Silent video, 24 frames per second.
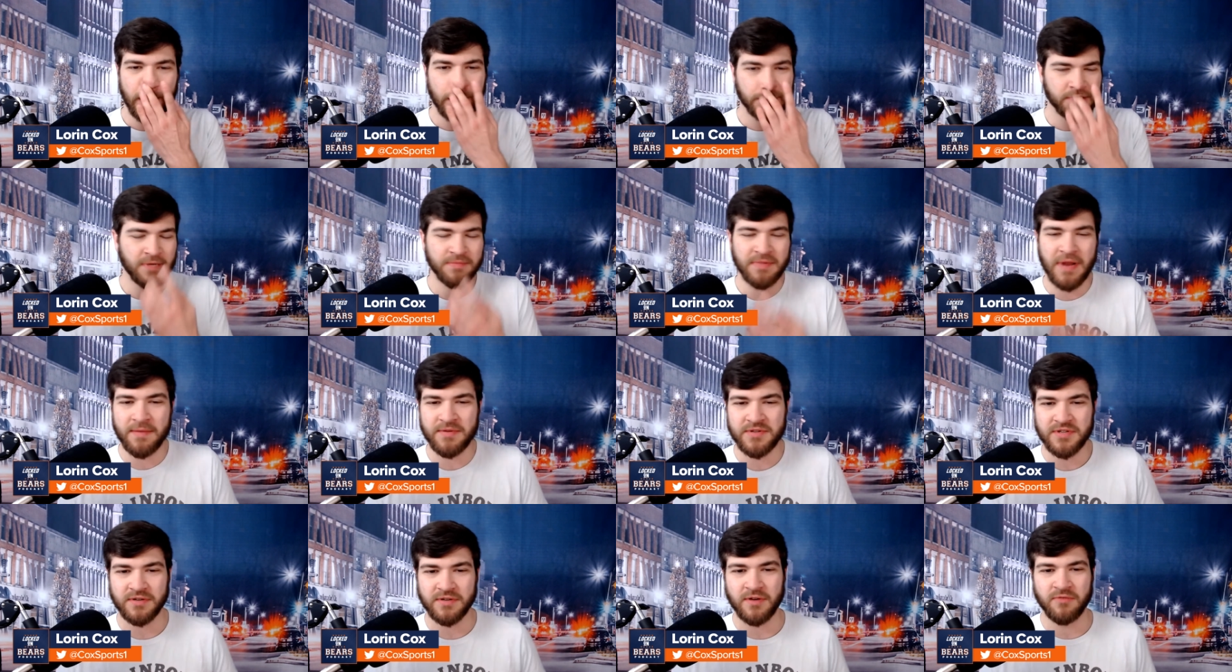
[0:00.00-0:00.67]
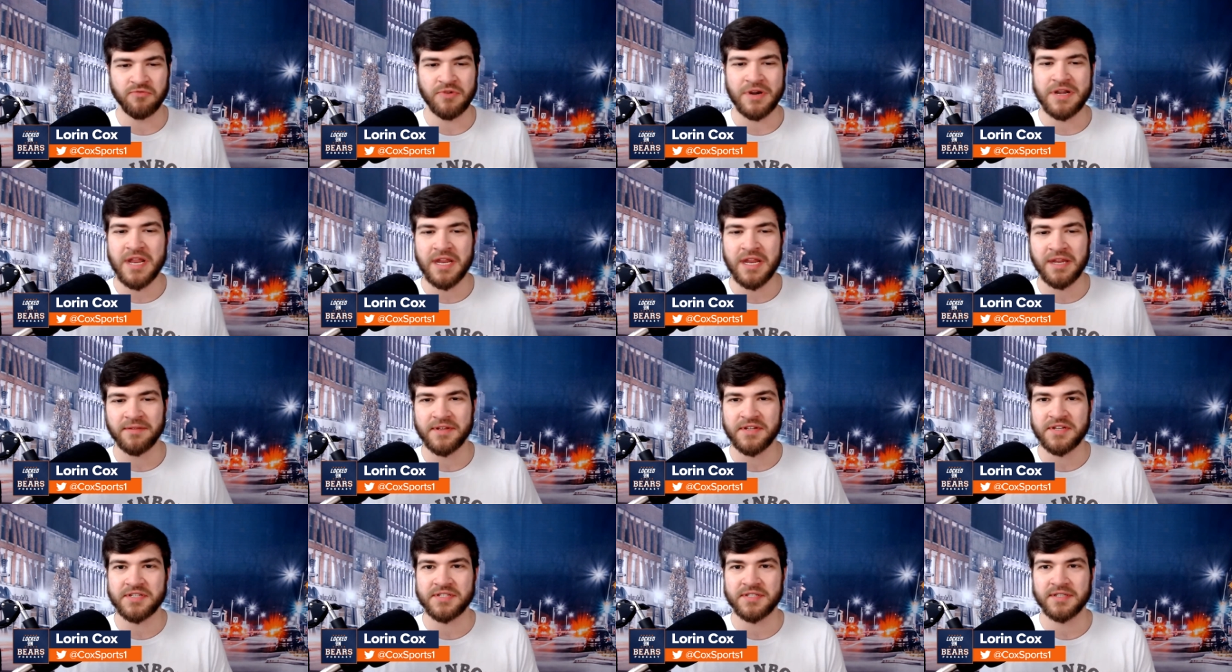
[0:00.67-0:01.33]
sometimes
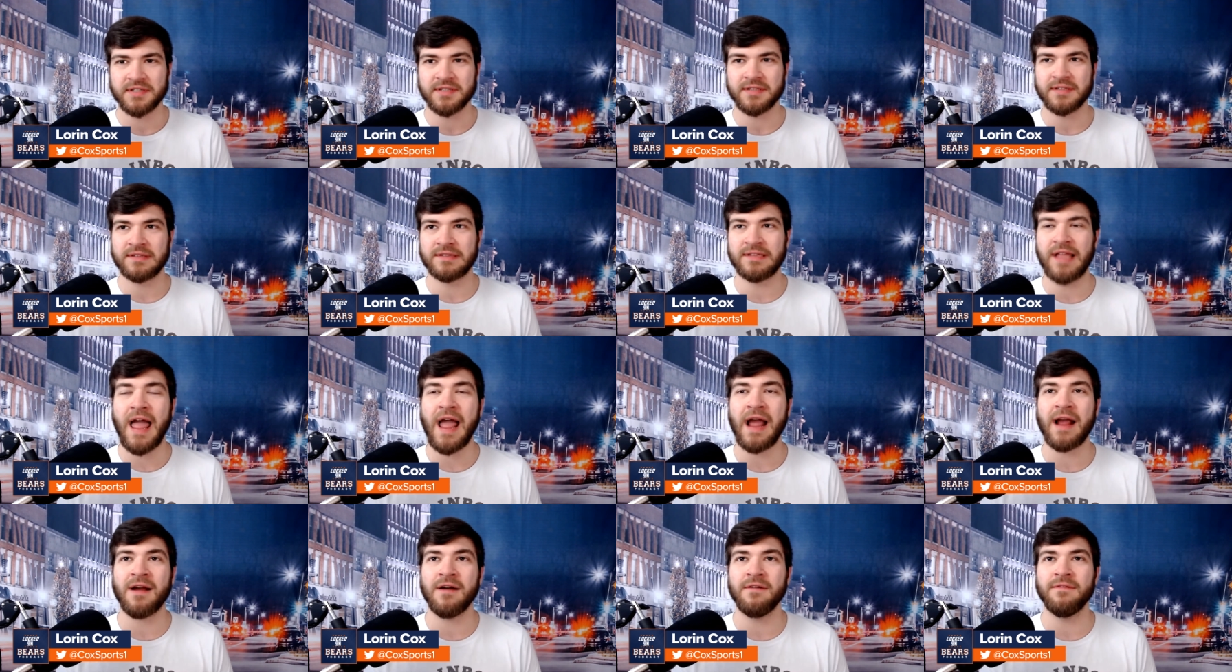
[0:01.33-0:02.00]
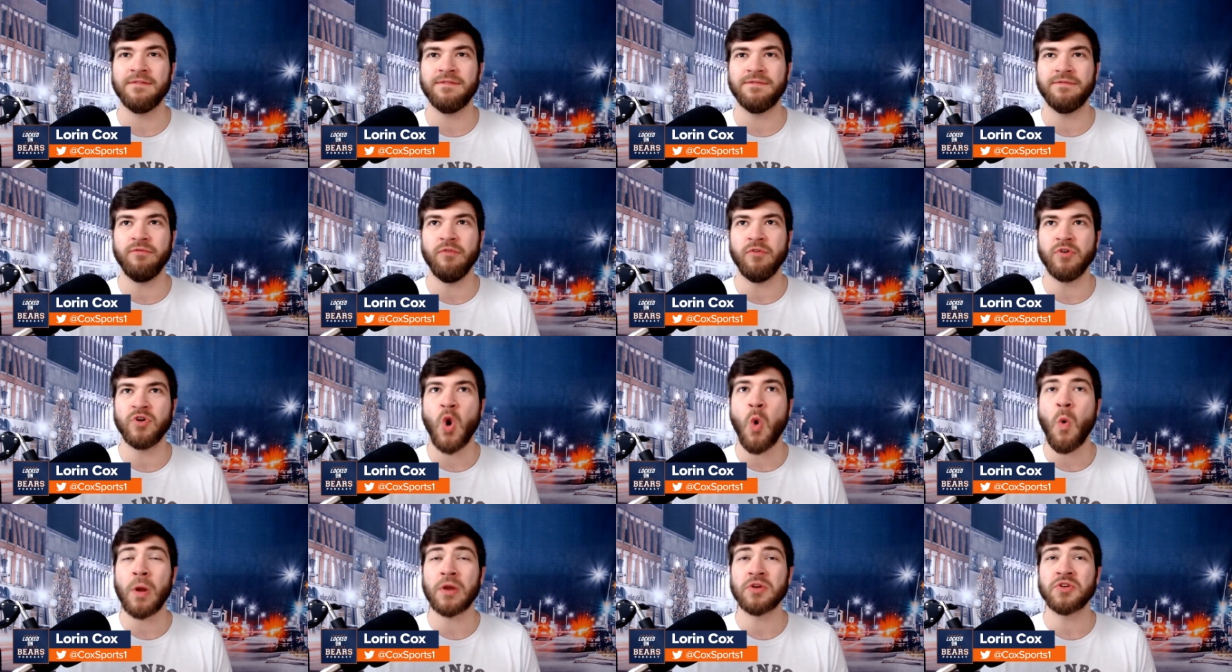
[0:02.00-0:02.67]
ridiculous lack of
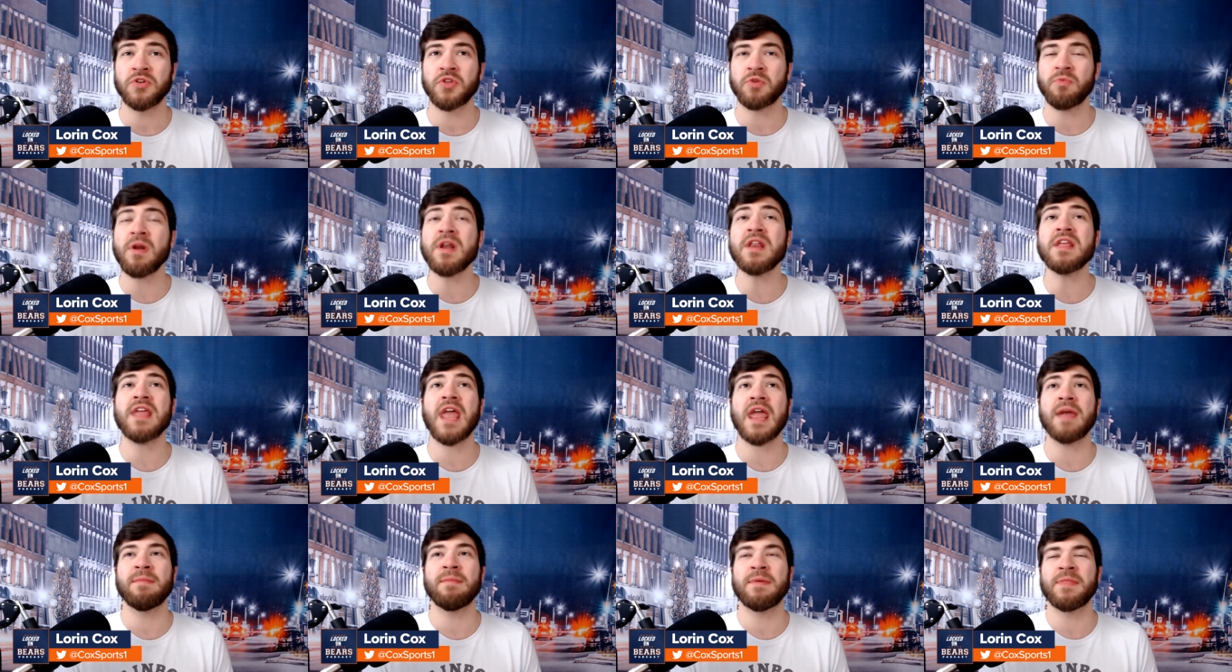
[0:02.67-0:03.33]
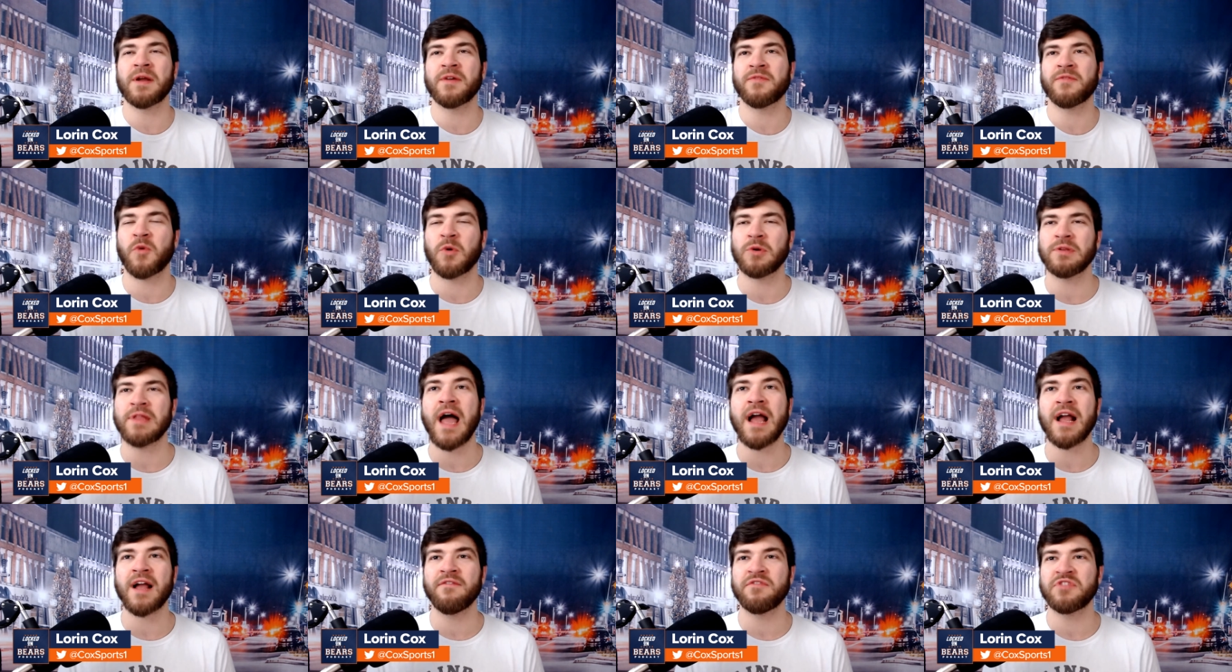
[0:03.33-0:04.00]
going to the running game, and therefore
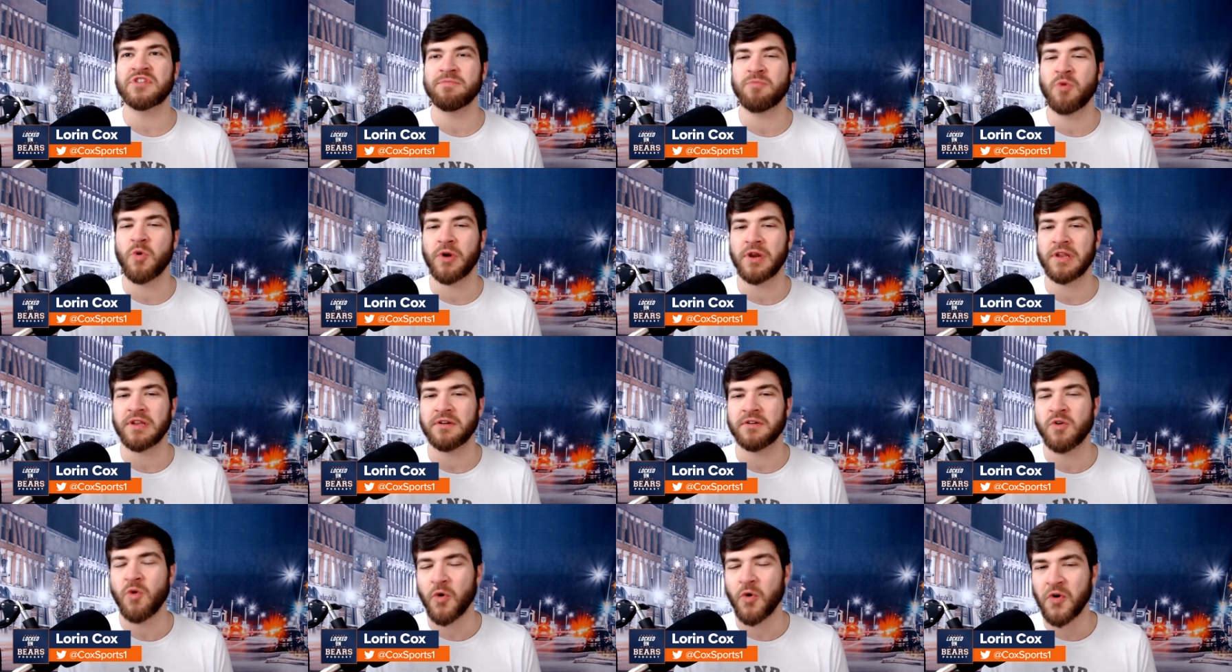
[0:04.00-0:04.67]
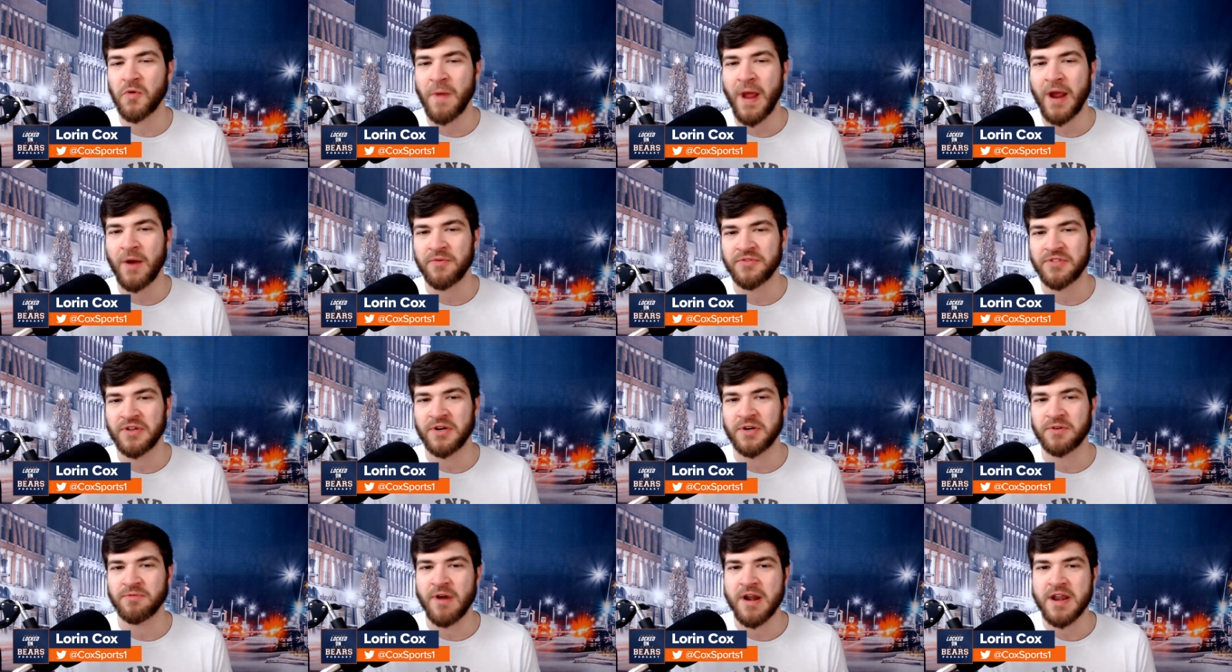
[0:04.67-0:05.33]
lack of supporting your quarterback with
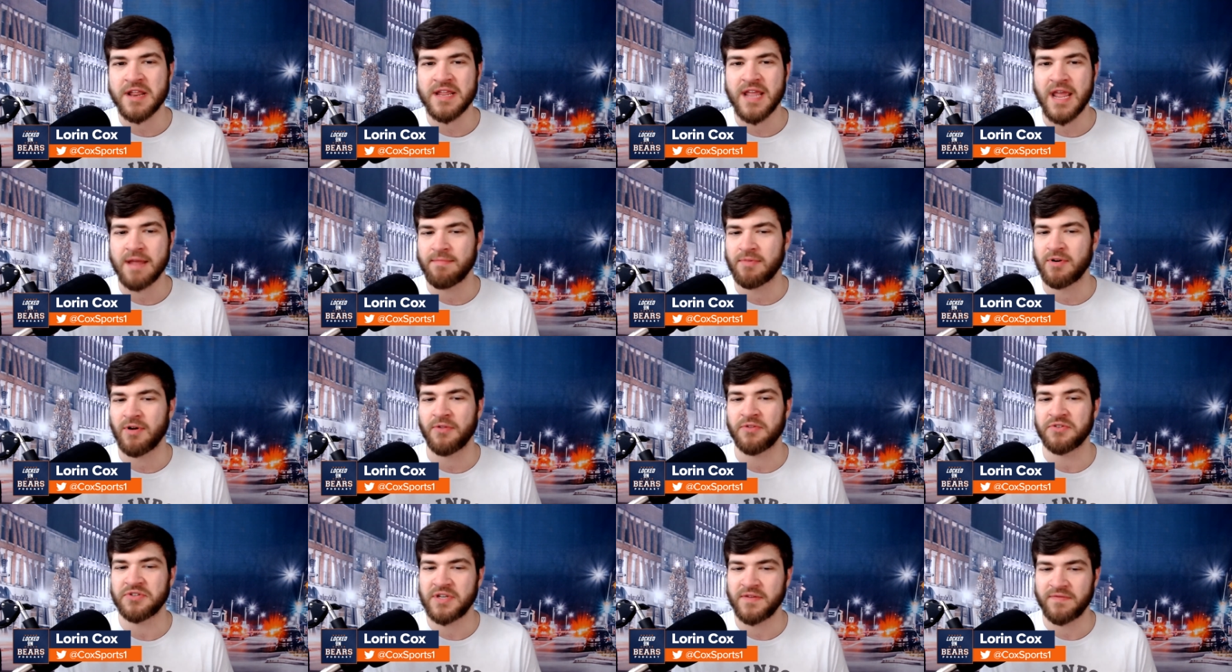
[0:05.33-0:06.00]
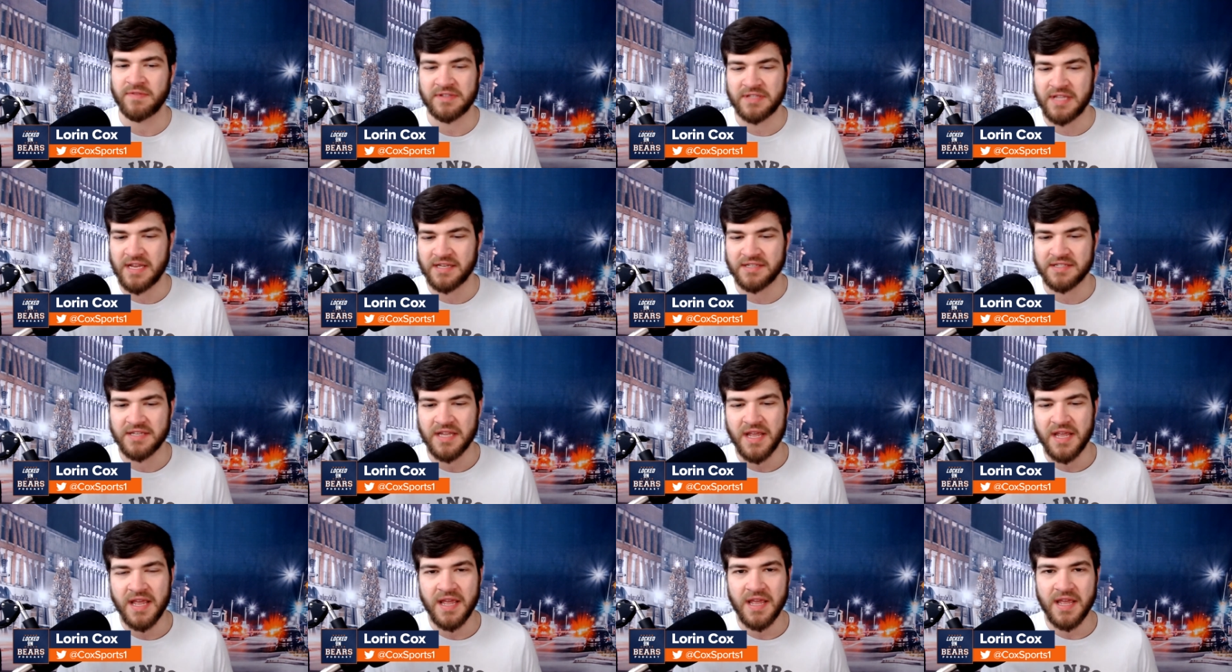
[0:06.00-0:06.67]
a good running game and all those different things.